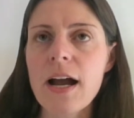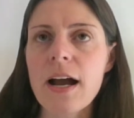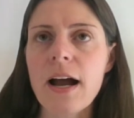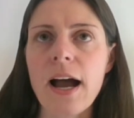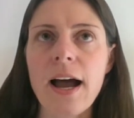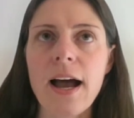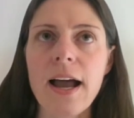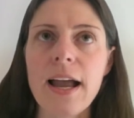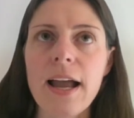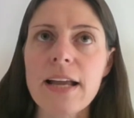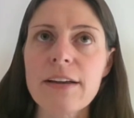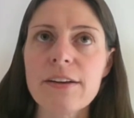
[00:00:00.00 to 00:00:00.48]

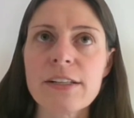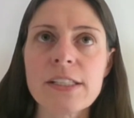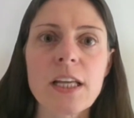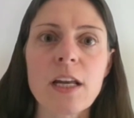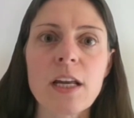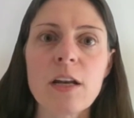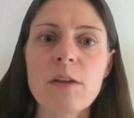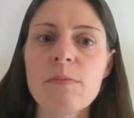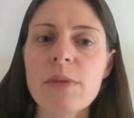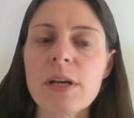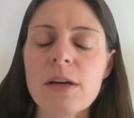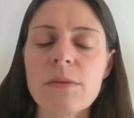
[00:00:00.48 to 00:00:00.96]
uh, it's
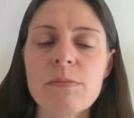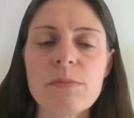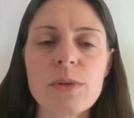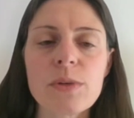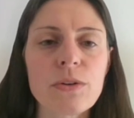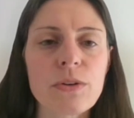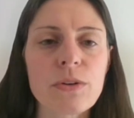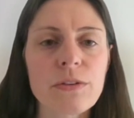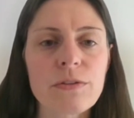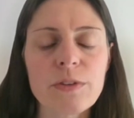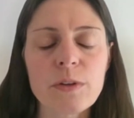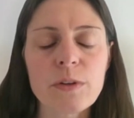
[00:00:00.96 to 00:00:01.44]
going to be a
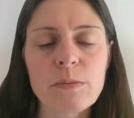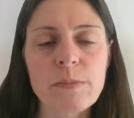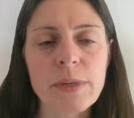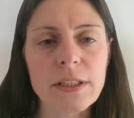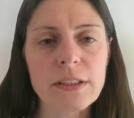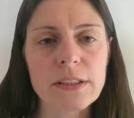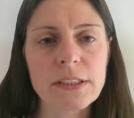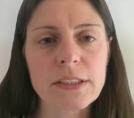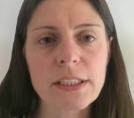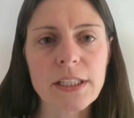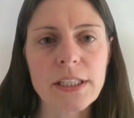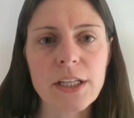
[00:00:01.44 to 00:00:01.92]
beautiful
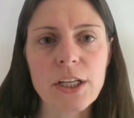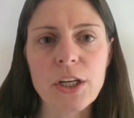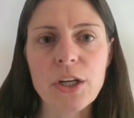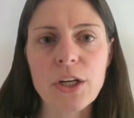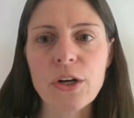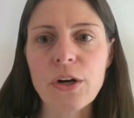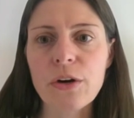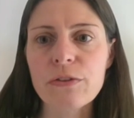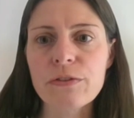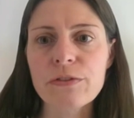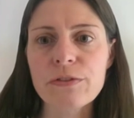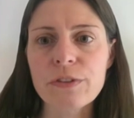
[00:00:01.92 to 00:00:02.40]
building, you
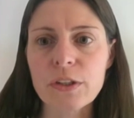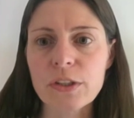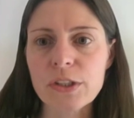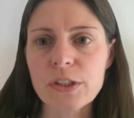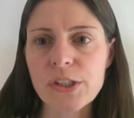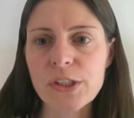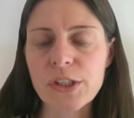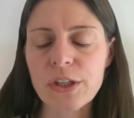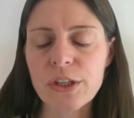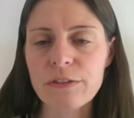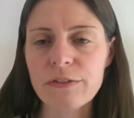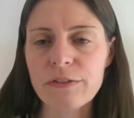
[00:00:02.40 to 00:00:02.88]
know, full
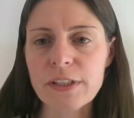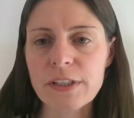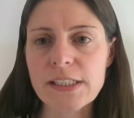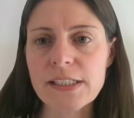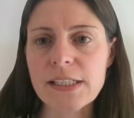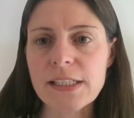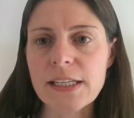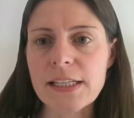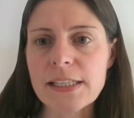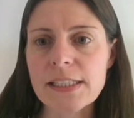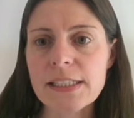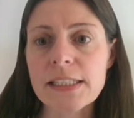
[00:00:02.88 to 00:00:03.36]

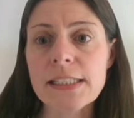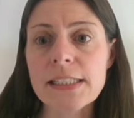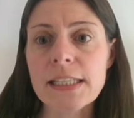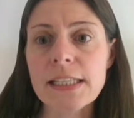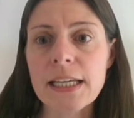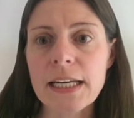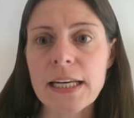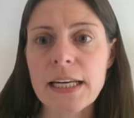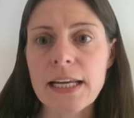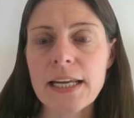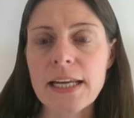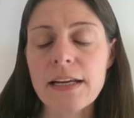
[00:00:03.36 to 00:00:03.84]
services. It's
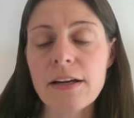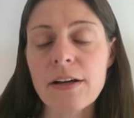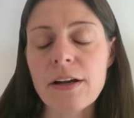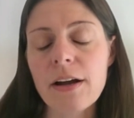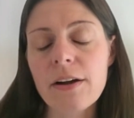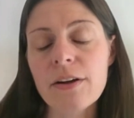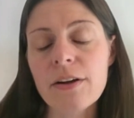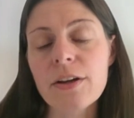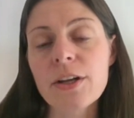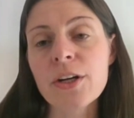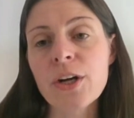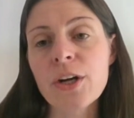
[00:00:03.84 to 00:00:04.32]
going to,
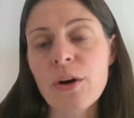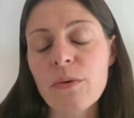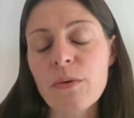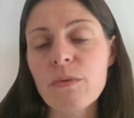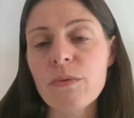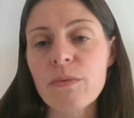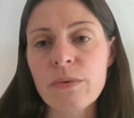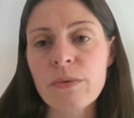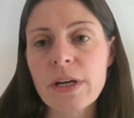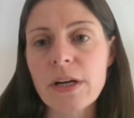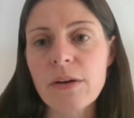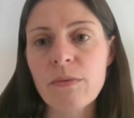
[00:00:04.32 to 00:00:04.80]
you know,
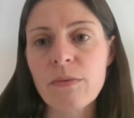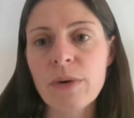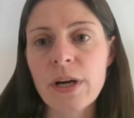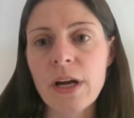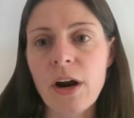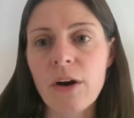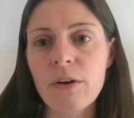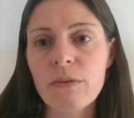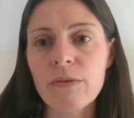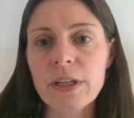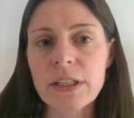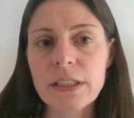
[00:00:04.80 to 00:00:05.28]
we, we
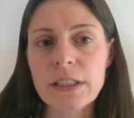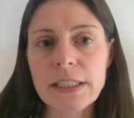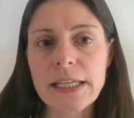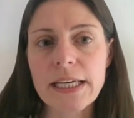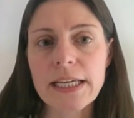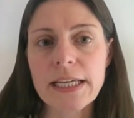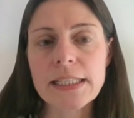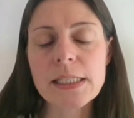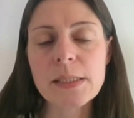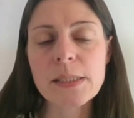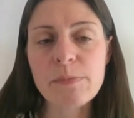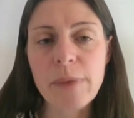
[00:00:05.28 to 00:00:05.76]
are really
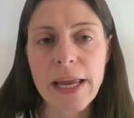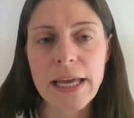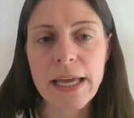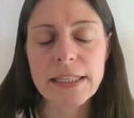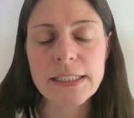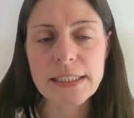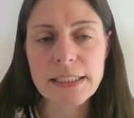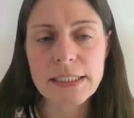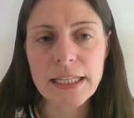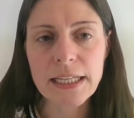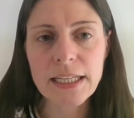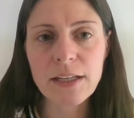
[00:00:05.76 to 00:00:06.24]

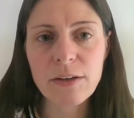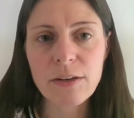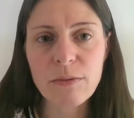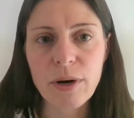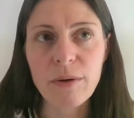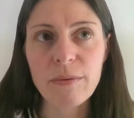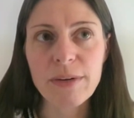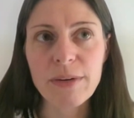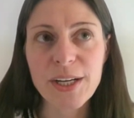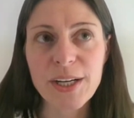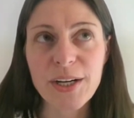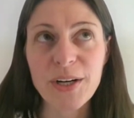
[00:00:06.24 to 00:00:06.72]
expanding
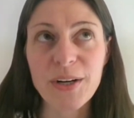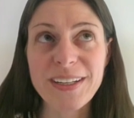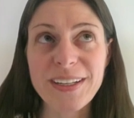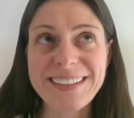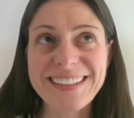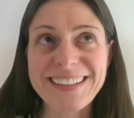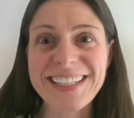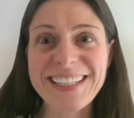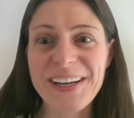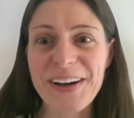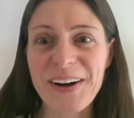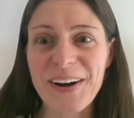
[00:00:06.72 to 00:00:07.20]
where we
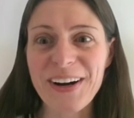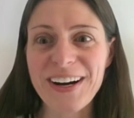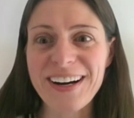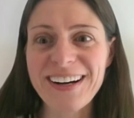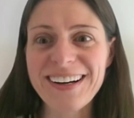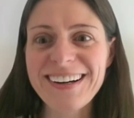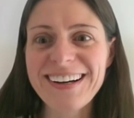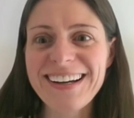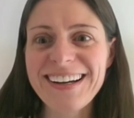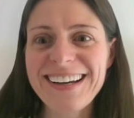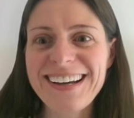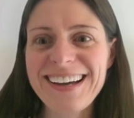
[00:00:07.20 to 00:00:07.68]
currently
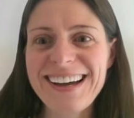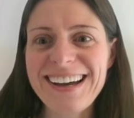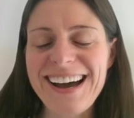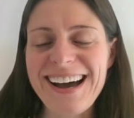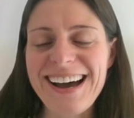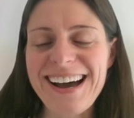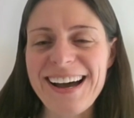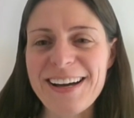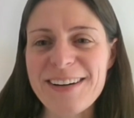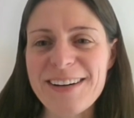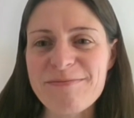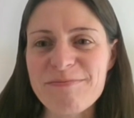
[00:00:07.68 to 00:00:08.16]
are,
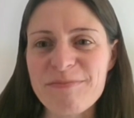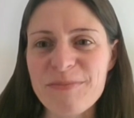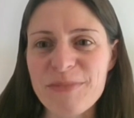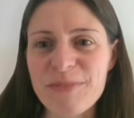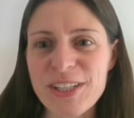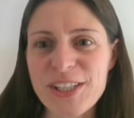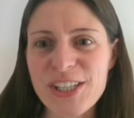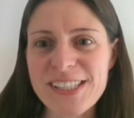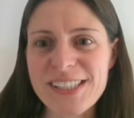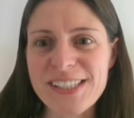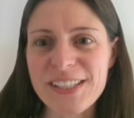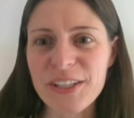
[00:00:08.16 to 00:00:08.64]
um,
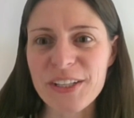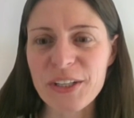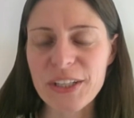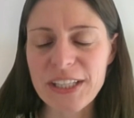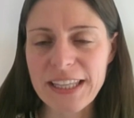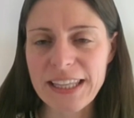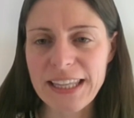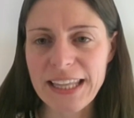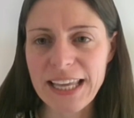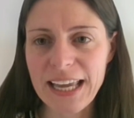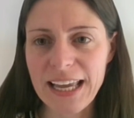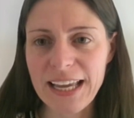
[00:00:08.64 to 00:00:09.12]
which is a
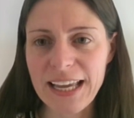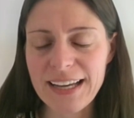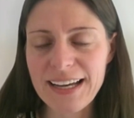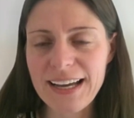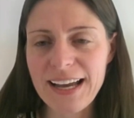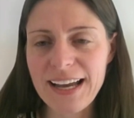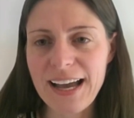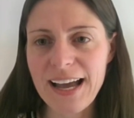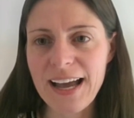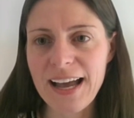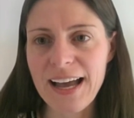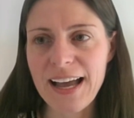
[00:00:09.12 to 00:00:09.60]
good
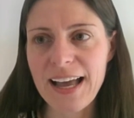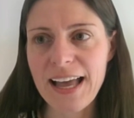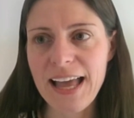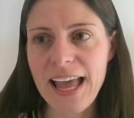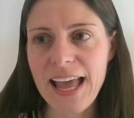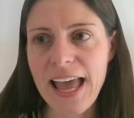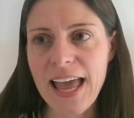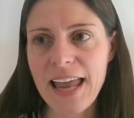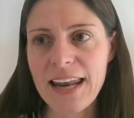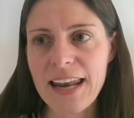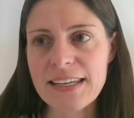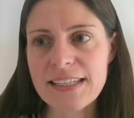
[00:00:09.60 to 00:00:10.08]
thing. Uh,
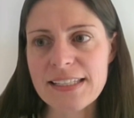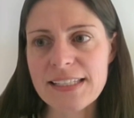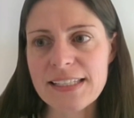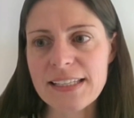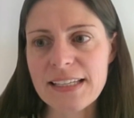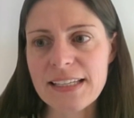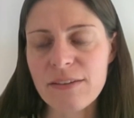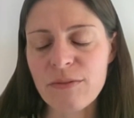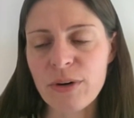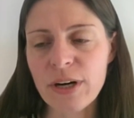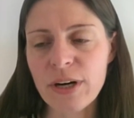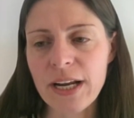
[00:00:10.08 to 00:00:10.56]
and
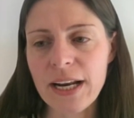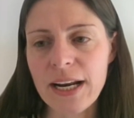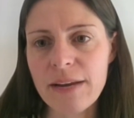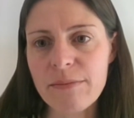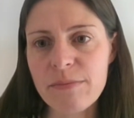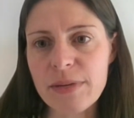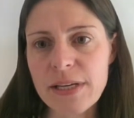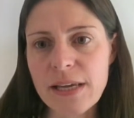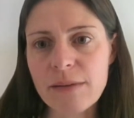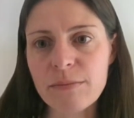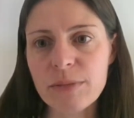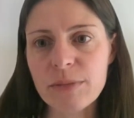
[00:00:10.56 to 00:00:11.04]
we're going
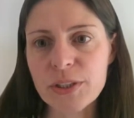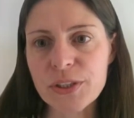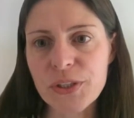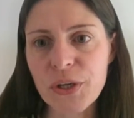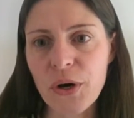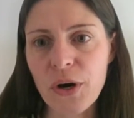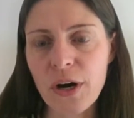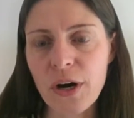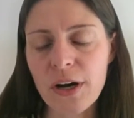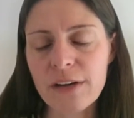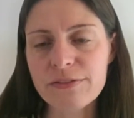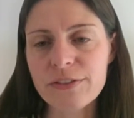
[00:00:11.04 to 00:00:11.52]
to be able to
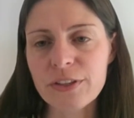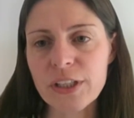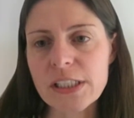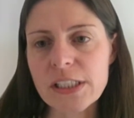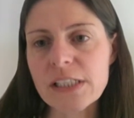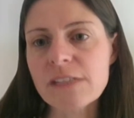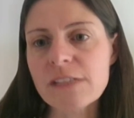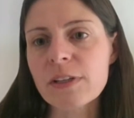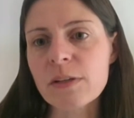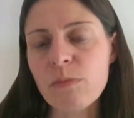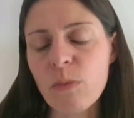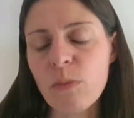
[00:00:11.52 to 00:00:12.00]
offer
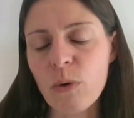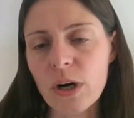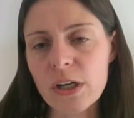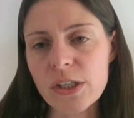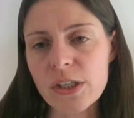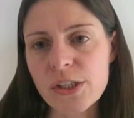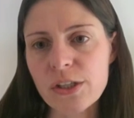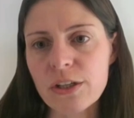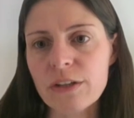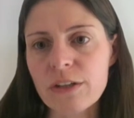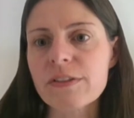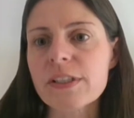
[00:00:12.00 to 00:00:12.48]
even more
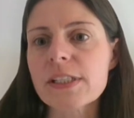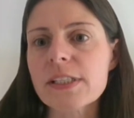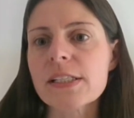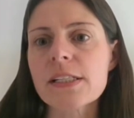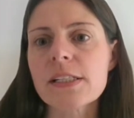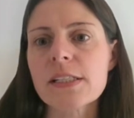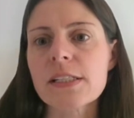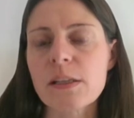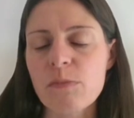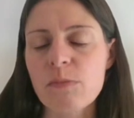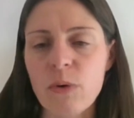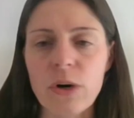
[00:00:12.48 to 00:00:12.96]

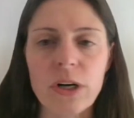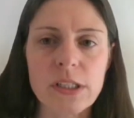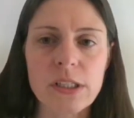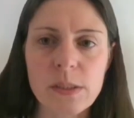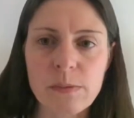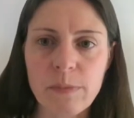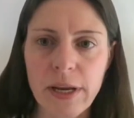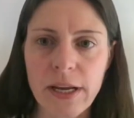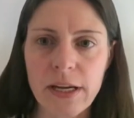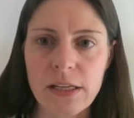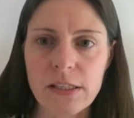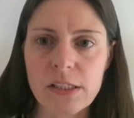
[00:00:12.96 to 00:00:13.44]
services and more
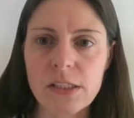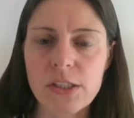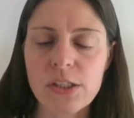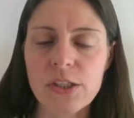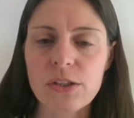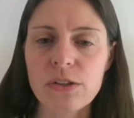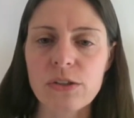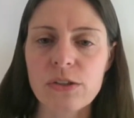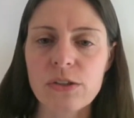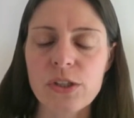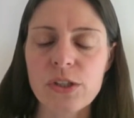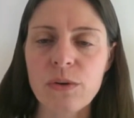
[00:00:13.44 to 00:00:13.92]
space
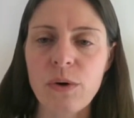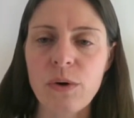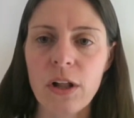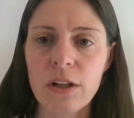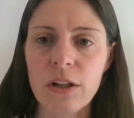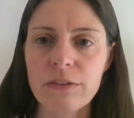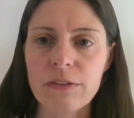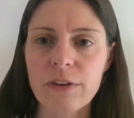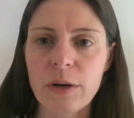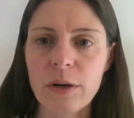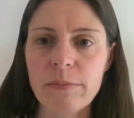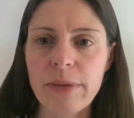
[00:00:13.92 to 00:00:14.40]
to, to
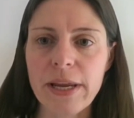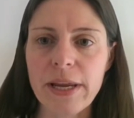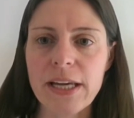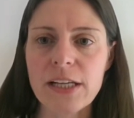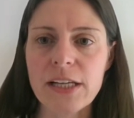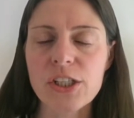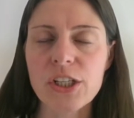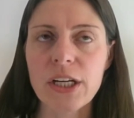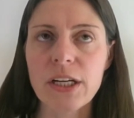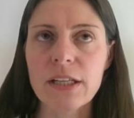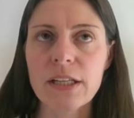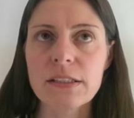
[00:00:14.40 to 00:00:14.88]
all of our
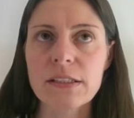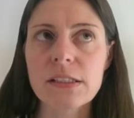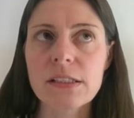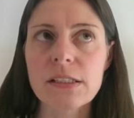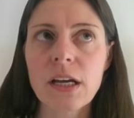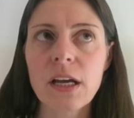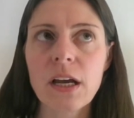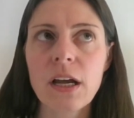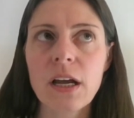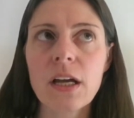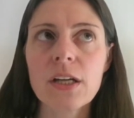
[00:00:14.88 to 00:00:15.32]
patients.